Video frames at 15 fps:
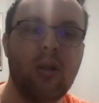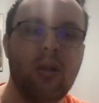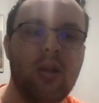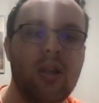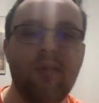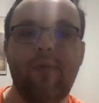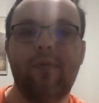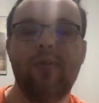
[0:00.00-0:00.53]

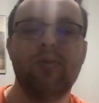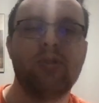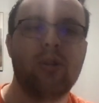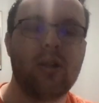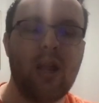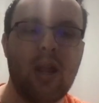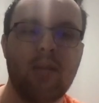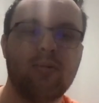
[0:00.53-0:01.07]
in future
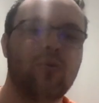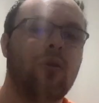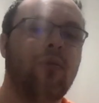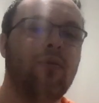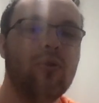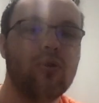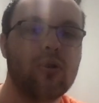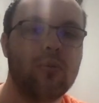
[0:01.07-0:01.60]
games with
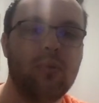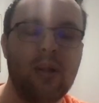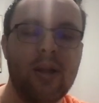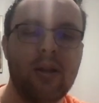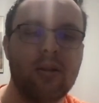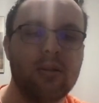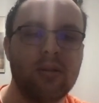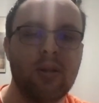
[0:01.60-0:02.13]
future
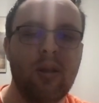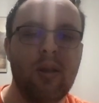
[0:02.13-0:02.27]
players.